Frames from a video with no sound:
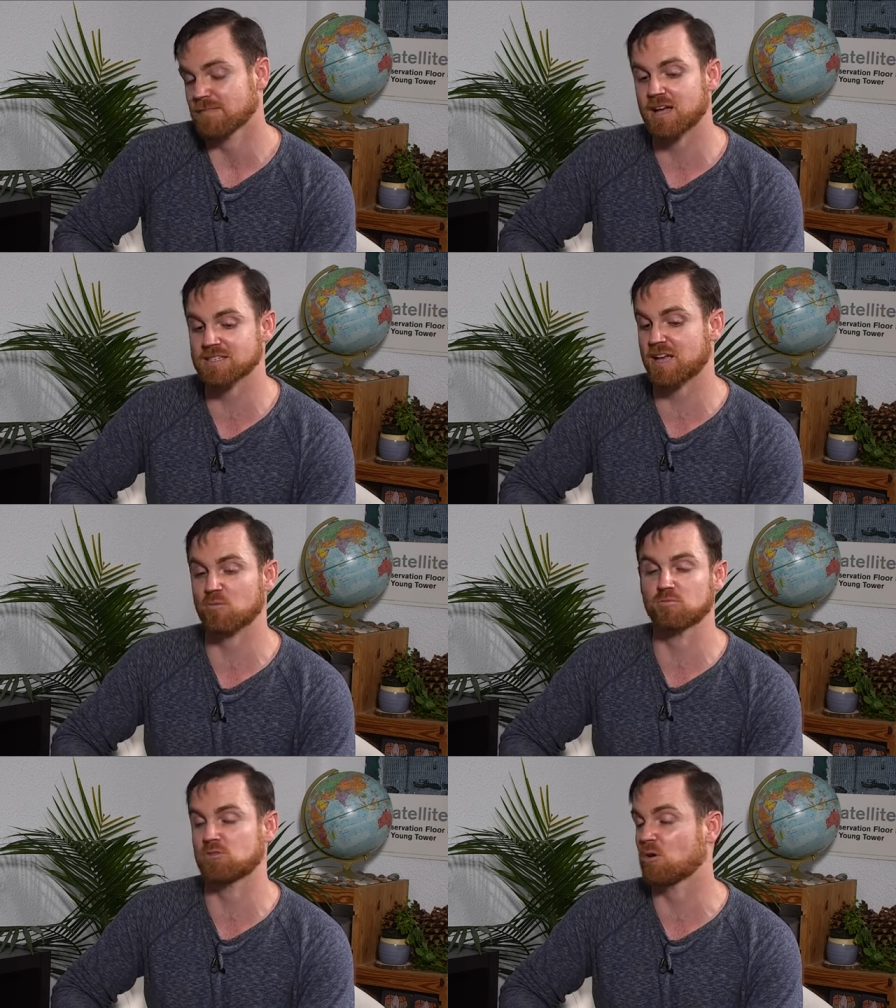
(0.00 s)
Because I
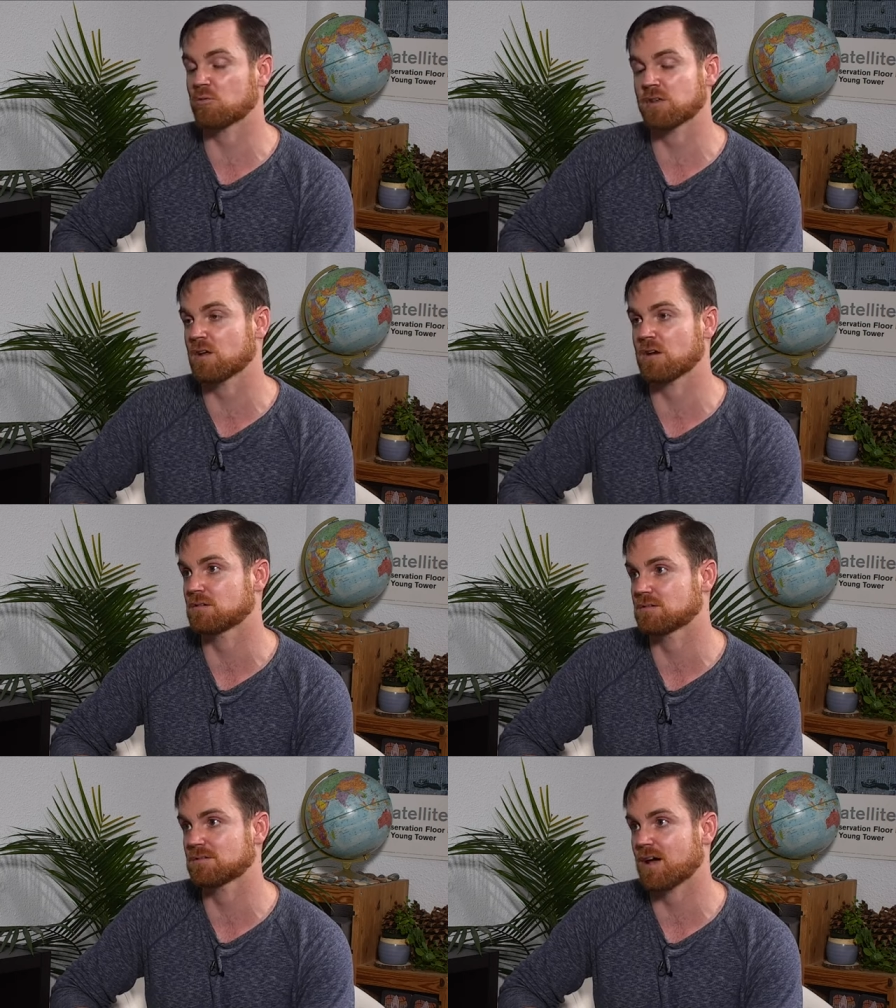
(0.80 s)
don't really know.
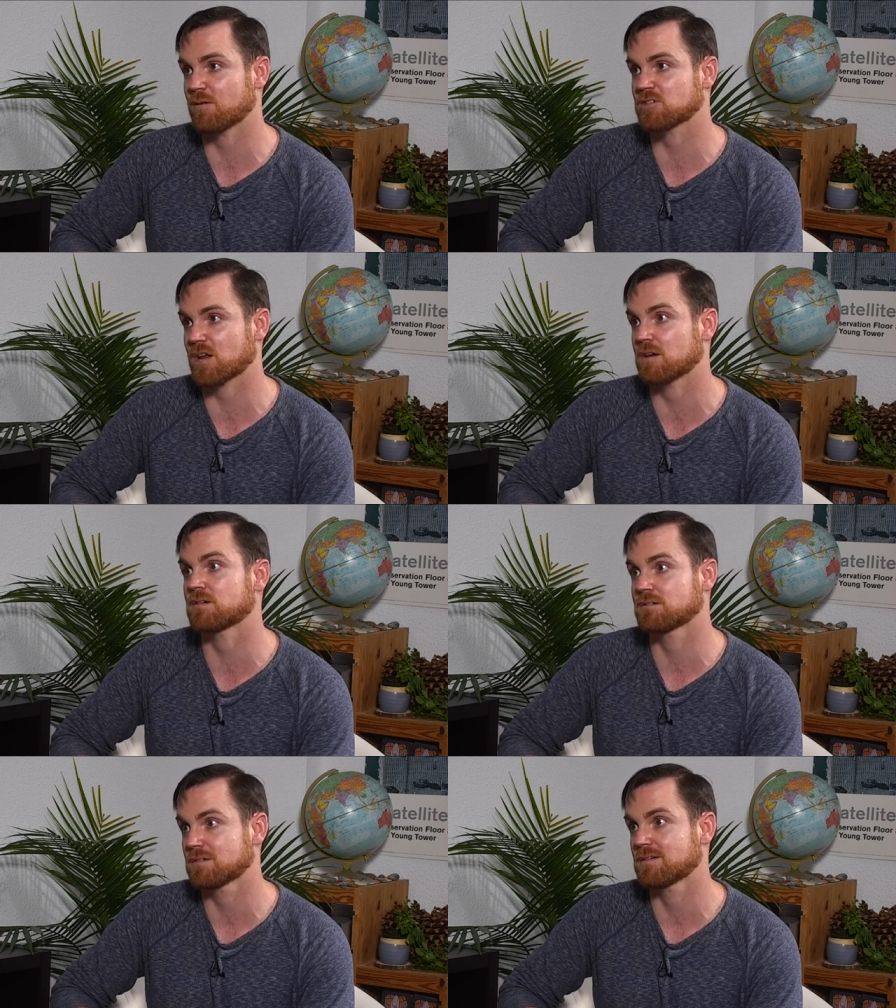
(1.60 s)
I wish I knew.
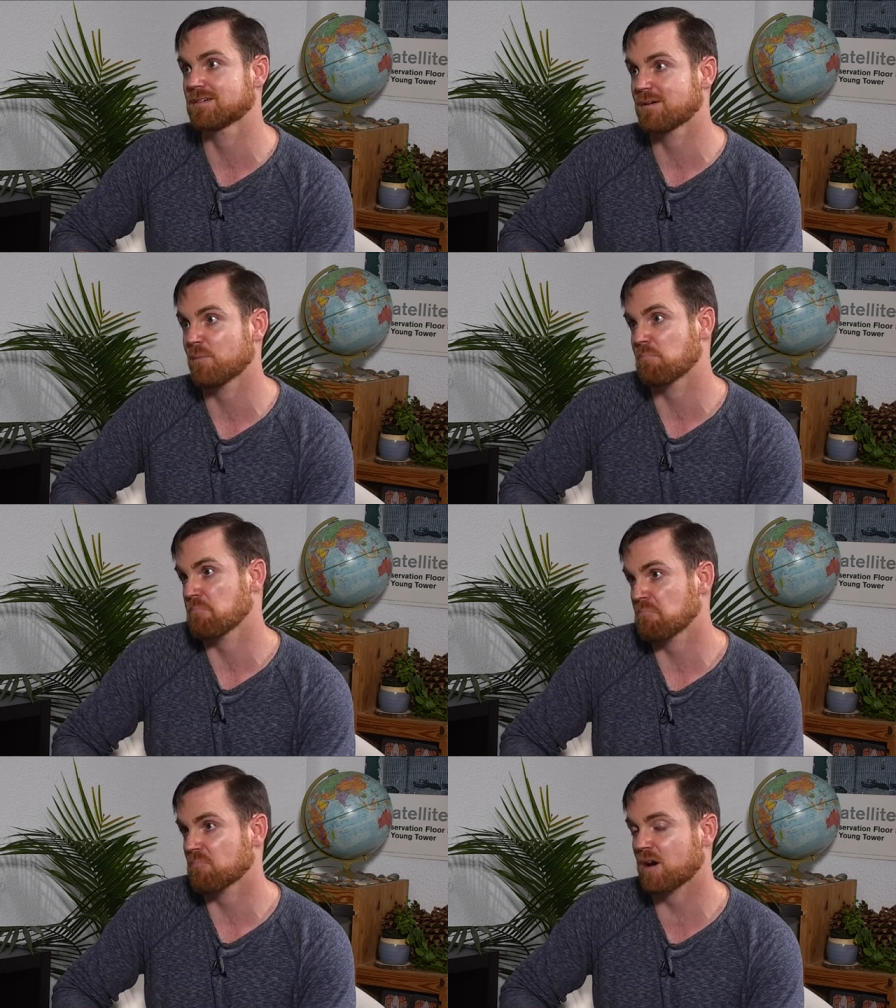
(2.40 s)

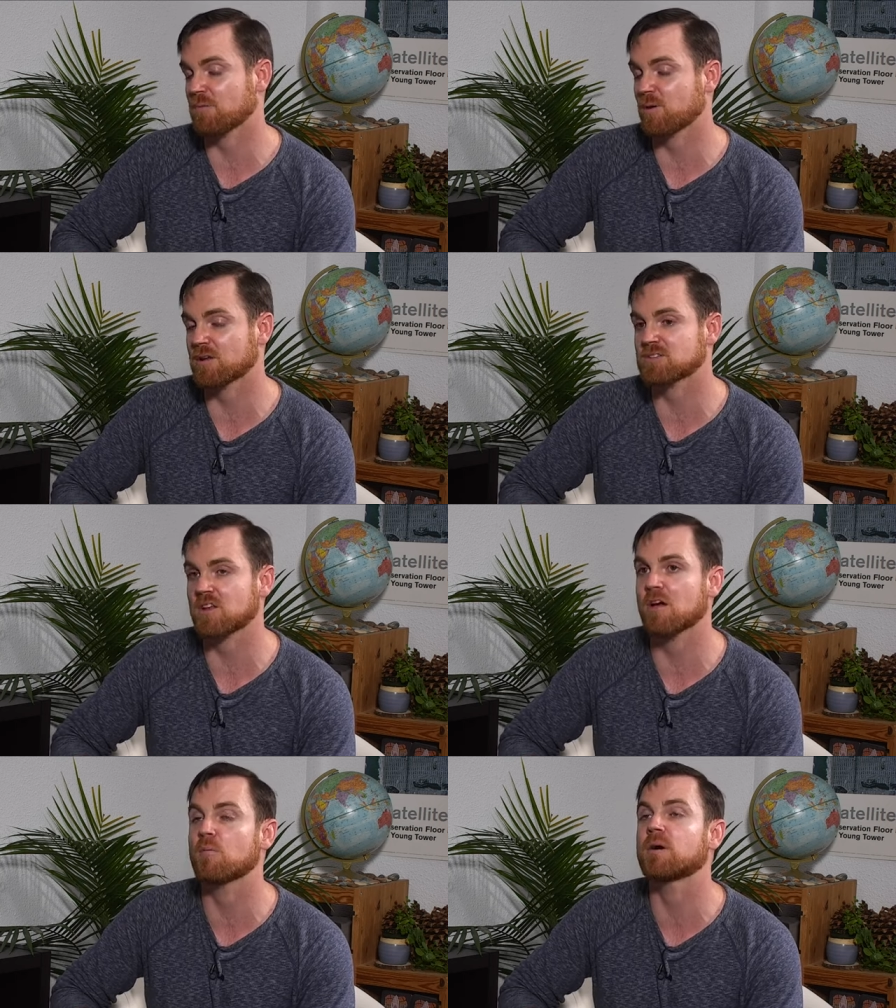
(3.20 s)
Part of me wants to
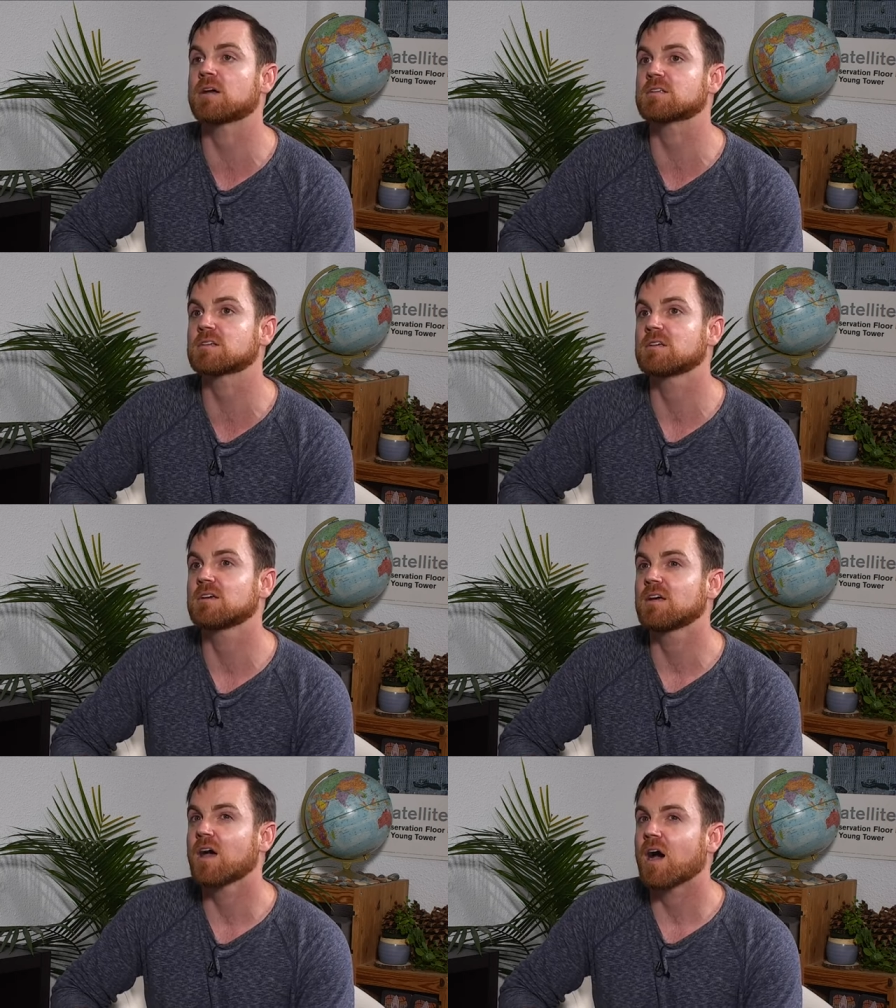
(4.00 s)
know, but,
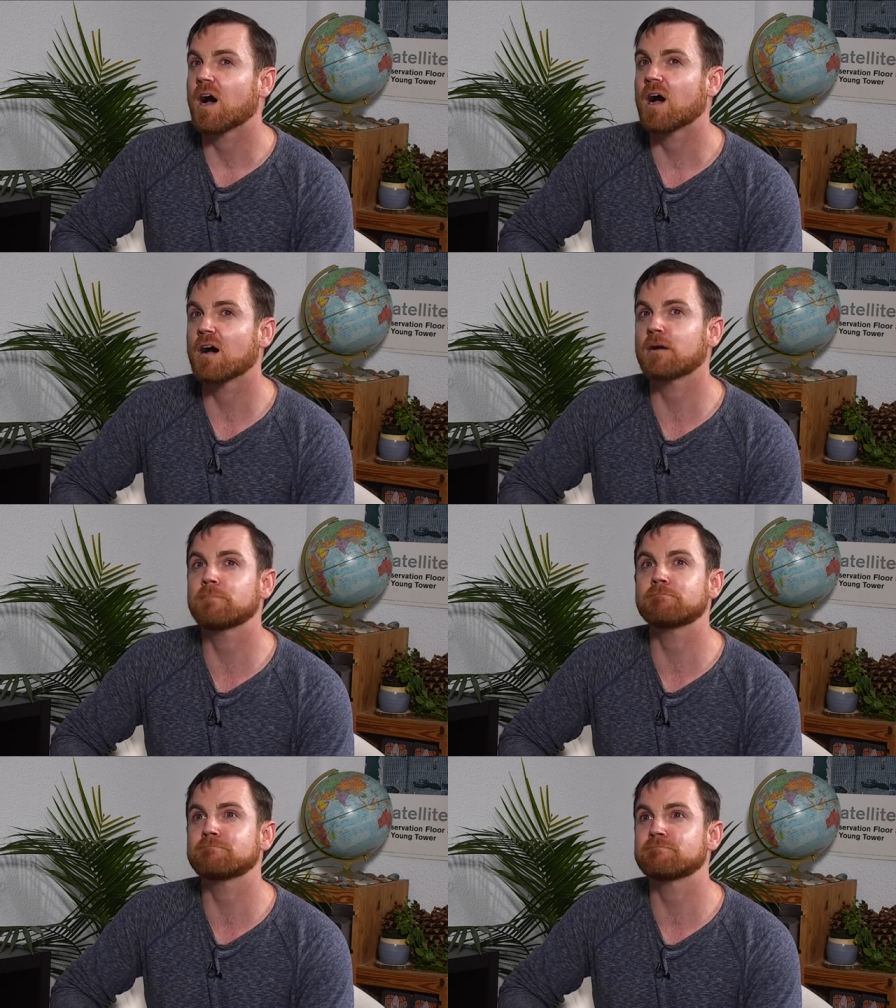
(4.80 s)

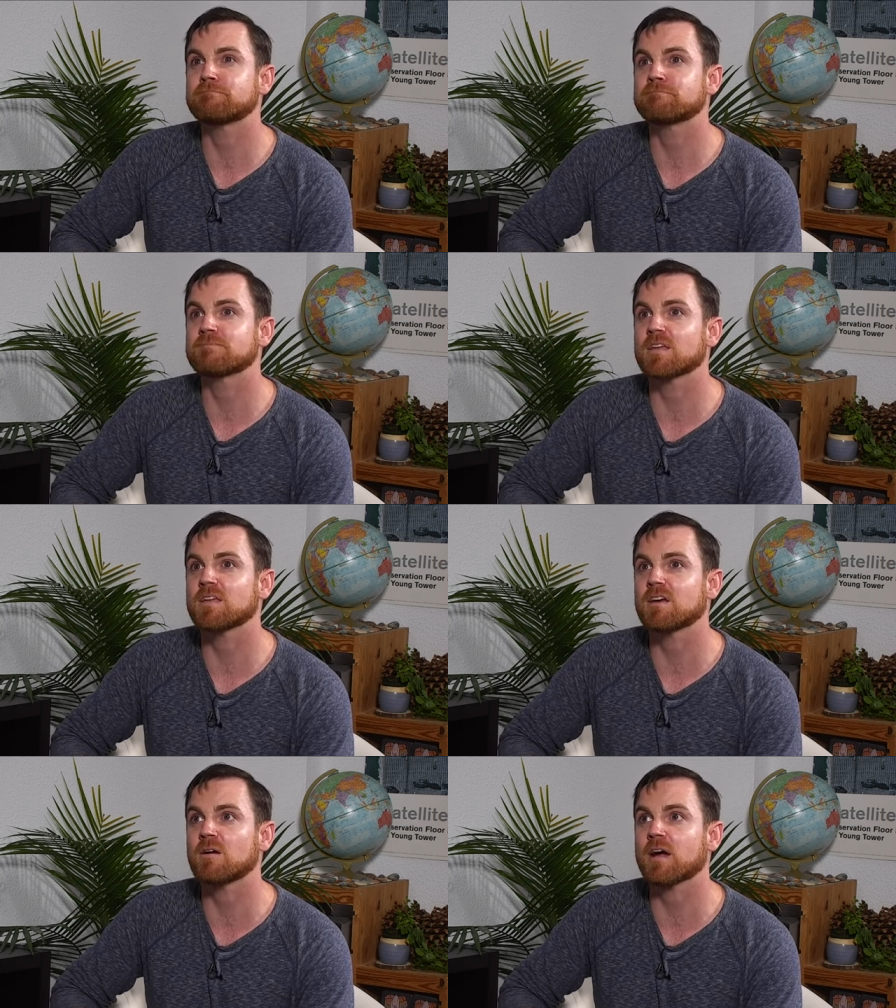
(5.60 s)
um,
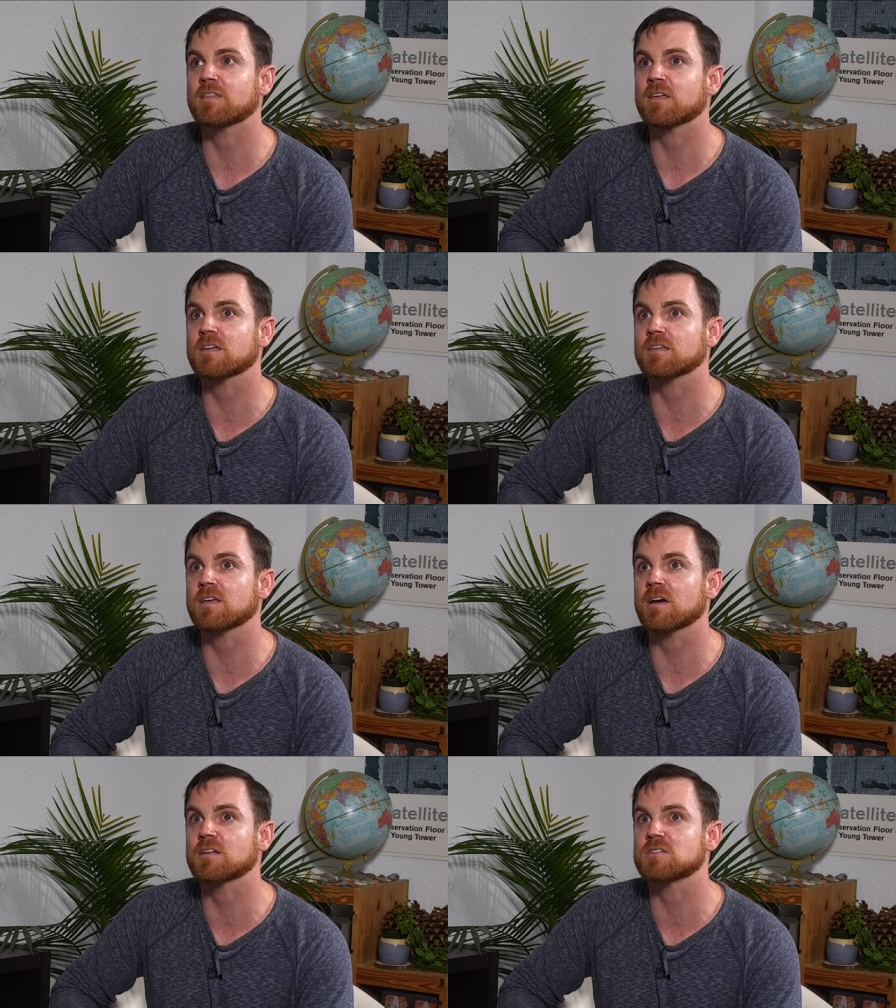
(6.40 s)
you know, I think
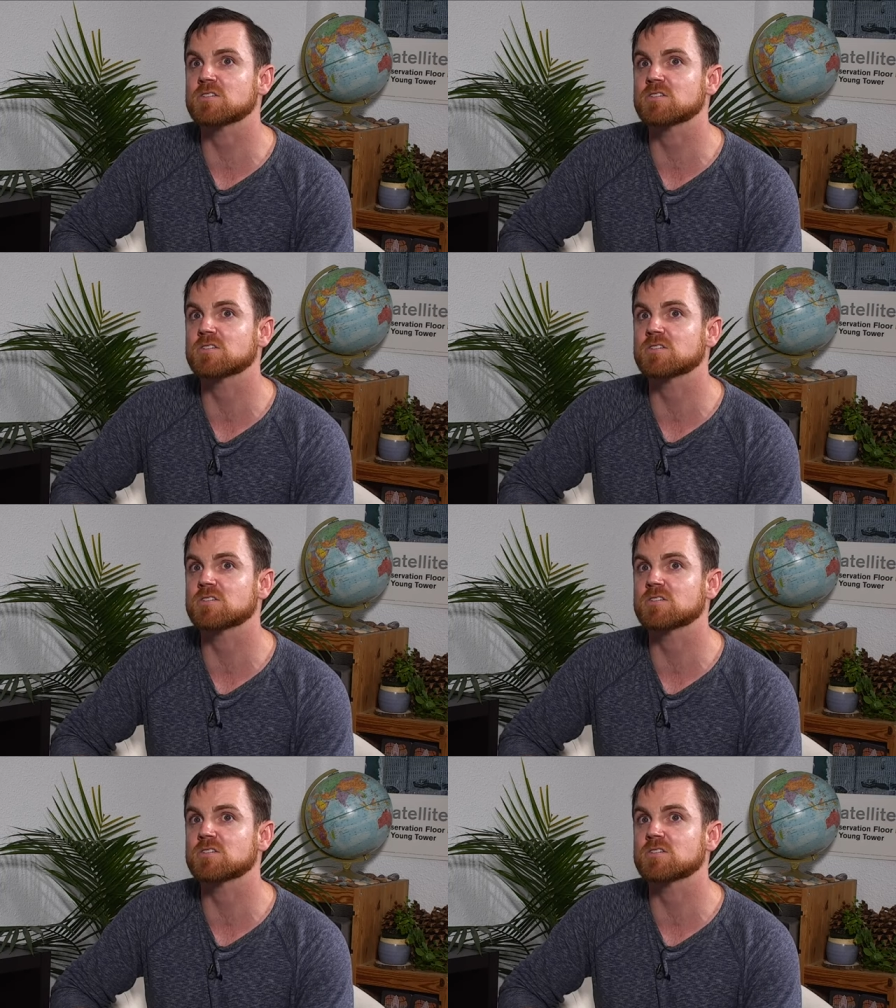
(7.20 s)
that. What